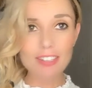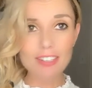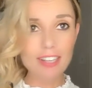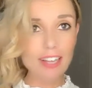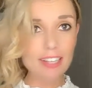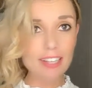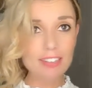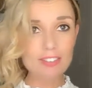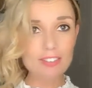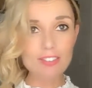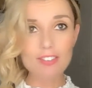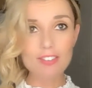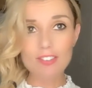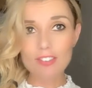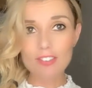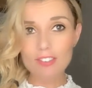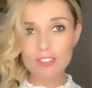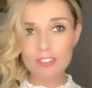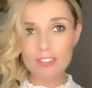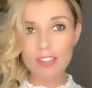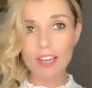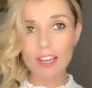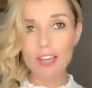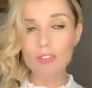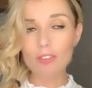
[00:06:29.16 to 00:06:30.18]
let's
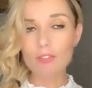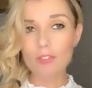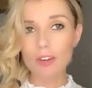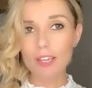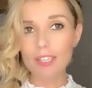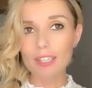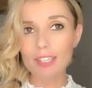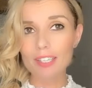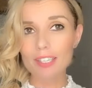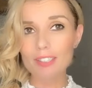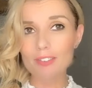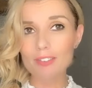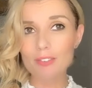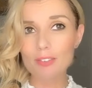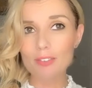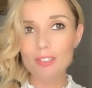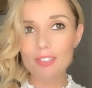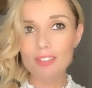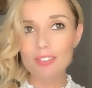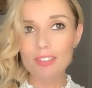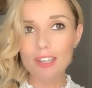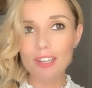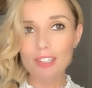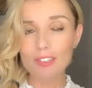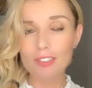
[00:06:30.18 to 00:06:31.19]
dive right into
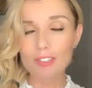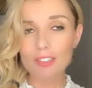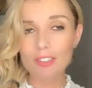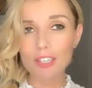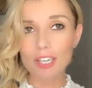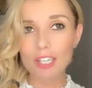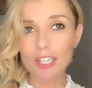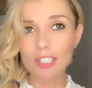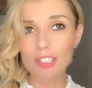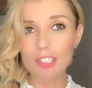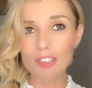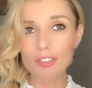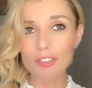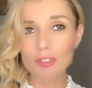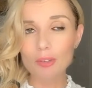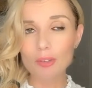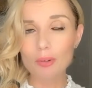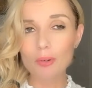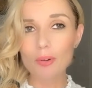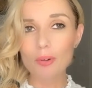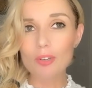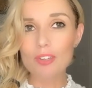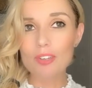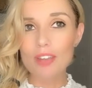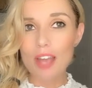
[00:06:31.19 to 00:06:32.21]
this educational
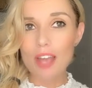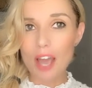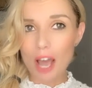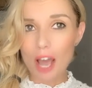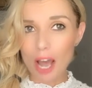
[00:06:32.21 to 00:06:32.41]
course.